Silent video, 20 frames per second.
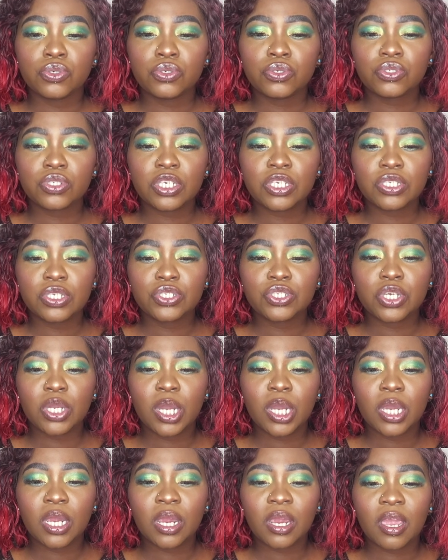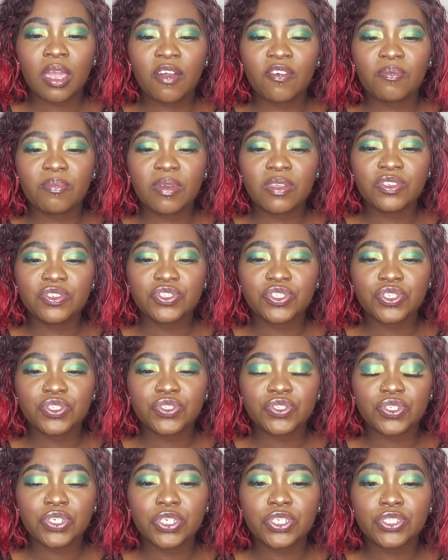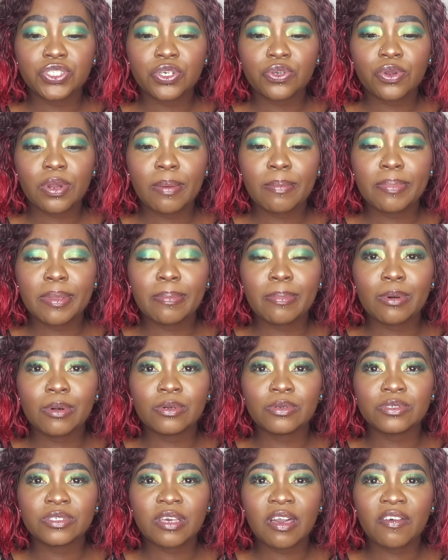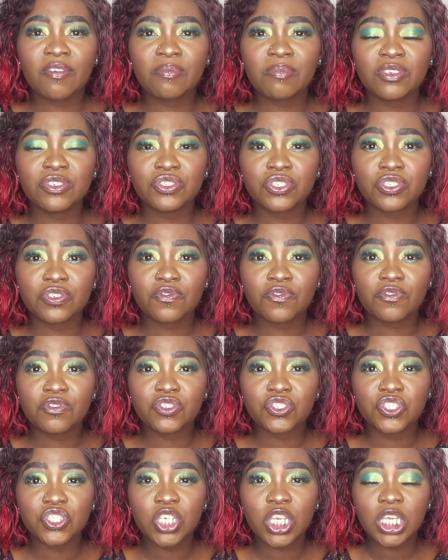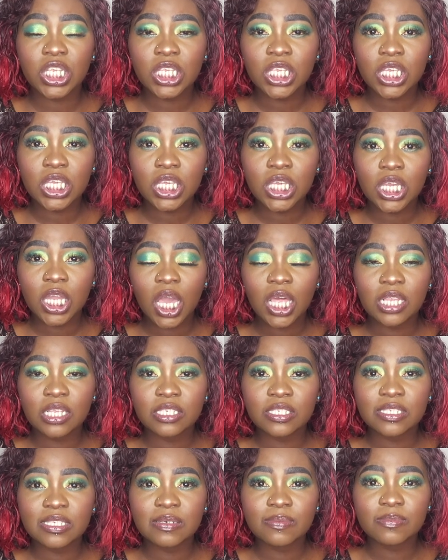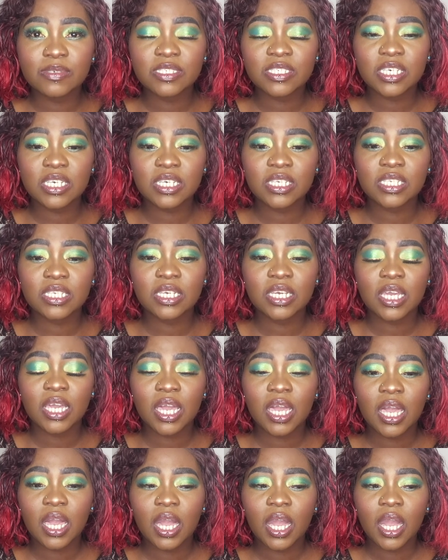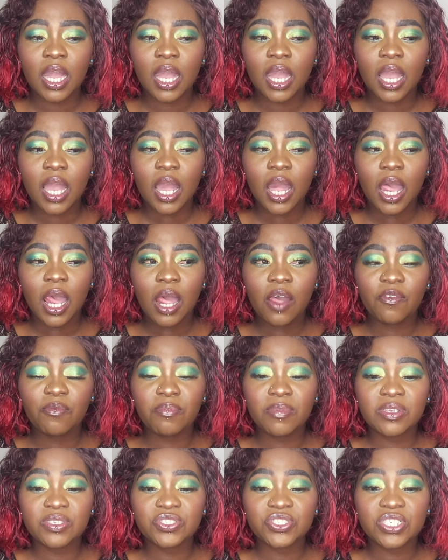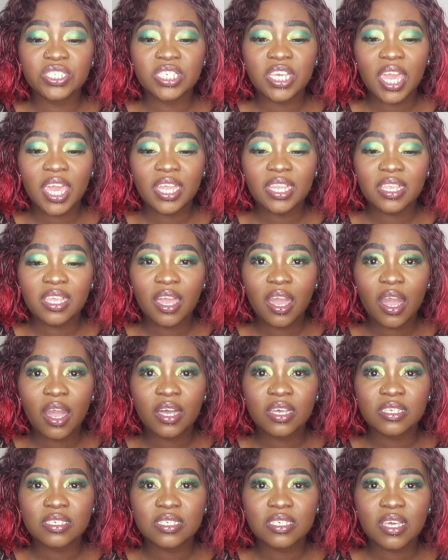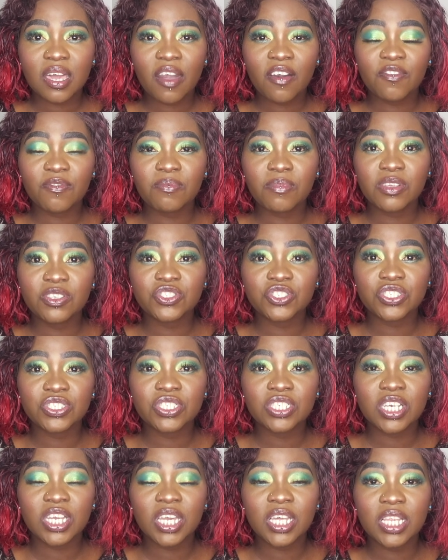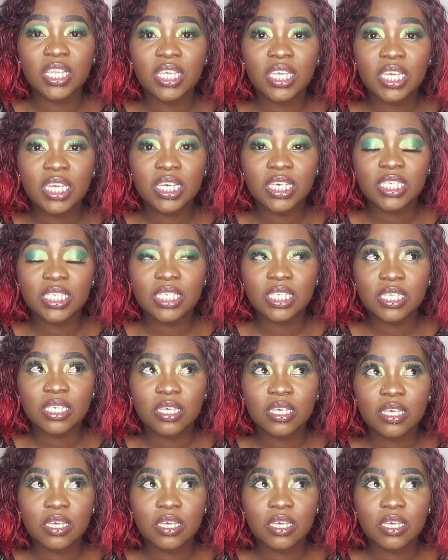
Signature, I've mentioned Instagram Peoples, I've mentioned Foschini Colors Limited, I've mentioned Edgar's, I've mentioned Cliques.